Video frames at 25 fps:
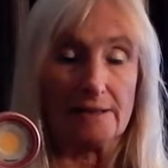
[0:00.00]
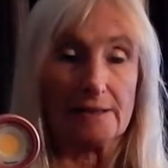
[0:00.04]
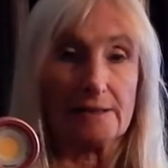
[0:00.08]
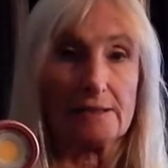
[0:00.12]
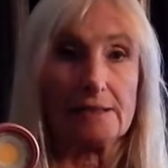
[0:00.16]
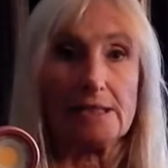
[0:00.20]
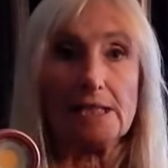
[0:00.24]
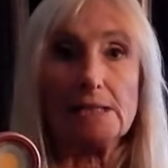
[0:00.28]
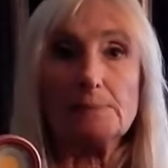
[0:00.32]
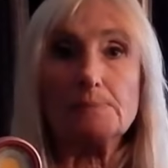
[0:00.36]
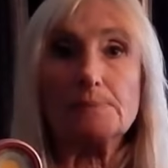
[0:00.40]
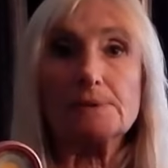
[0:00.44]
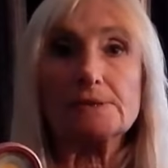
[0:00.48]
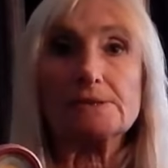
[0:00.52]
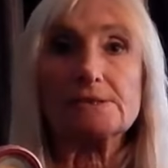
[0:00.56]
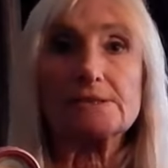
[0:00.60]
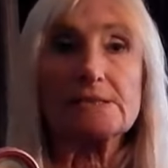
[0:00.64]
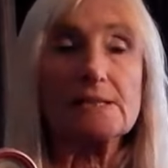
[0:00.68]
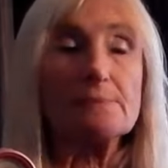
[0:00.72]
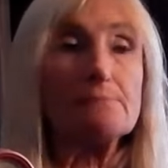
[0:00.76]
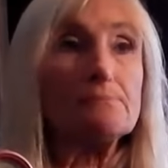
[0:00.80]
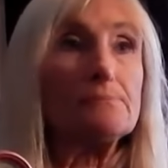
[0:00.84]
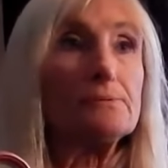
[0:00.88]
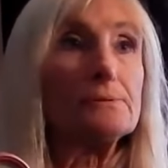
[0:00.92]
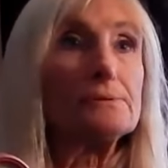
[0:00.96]
Keep it
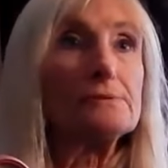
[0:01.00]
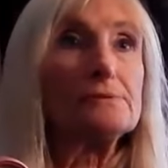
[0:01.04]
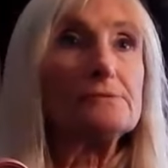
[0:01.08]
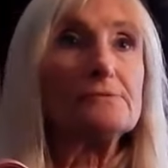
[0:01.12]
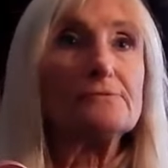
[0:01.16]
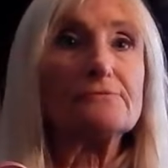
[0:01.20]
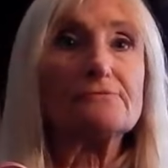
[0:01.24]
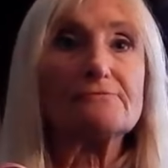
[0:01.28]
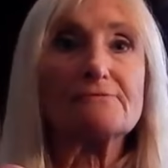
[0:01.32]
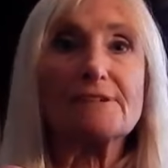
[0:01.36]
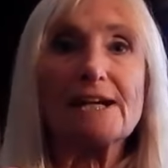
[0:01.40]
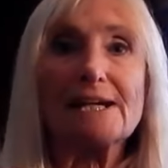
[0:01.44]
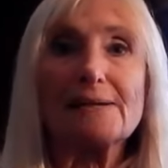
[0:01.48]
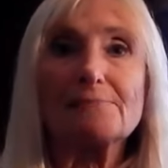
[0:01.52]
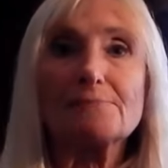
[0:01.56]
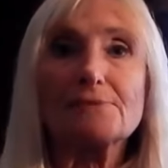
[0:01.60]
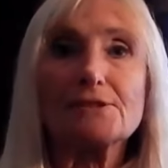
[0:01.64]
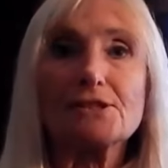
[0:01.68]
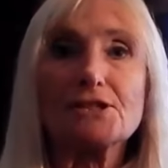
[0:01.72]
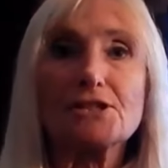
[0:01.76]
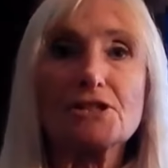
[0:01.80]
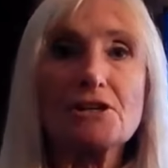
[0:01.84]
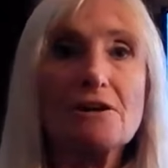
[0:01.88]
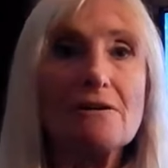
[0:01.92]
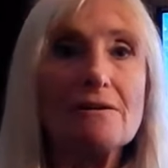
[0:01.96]
simple, frame the
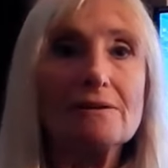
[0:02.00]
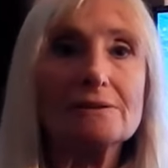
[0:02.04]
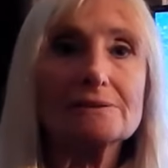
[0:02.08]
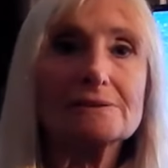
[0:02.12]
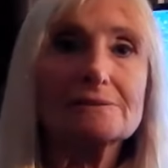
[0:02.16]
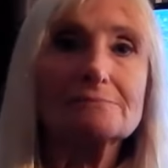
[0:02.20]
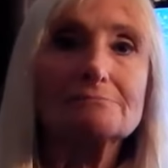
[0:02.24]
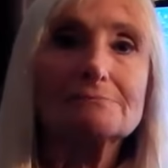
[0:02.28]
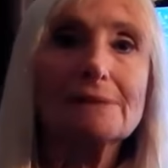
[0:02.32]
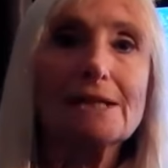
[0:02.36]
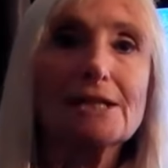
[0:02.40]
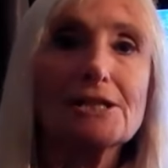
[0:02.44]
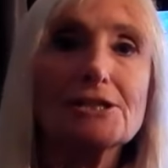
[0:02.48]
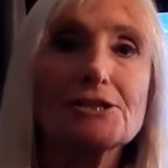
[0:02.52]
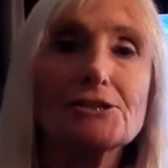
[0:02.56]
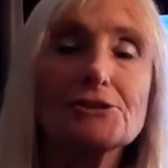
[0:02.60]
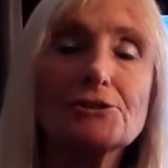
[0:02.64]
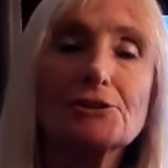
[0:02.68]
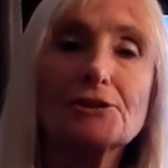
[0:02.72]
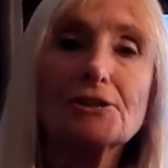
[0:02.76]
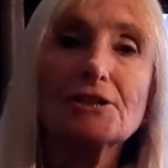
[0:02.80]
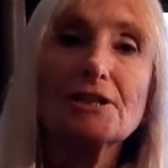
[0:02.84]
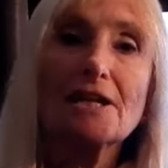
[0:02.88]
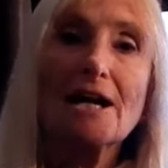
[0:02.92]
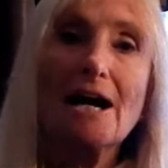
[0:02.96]
shot, make sure
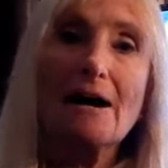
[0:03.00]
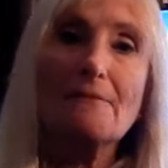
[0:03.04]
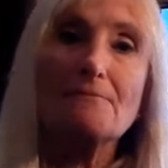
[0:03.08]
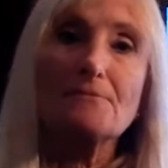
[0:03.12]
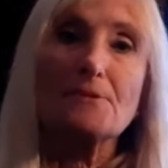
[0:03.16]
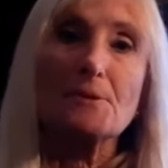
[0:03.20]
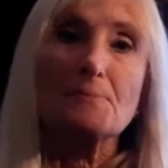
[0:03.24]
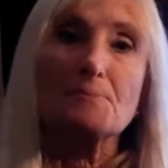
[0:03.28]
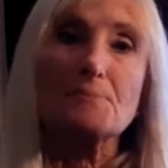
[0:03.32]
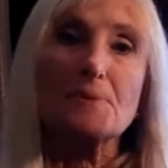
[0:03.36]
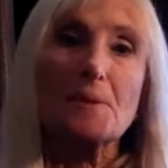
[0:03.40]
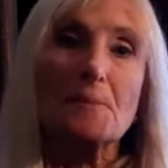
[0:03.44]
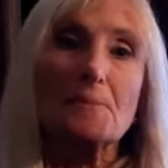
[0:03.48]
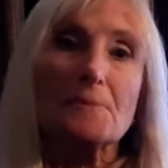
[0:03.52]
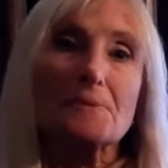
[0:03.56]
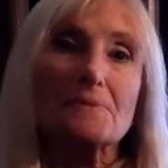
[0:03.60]
you have the proper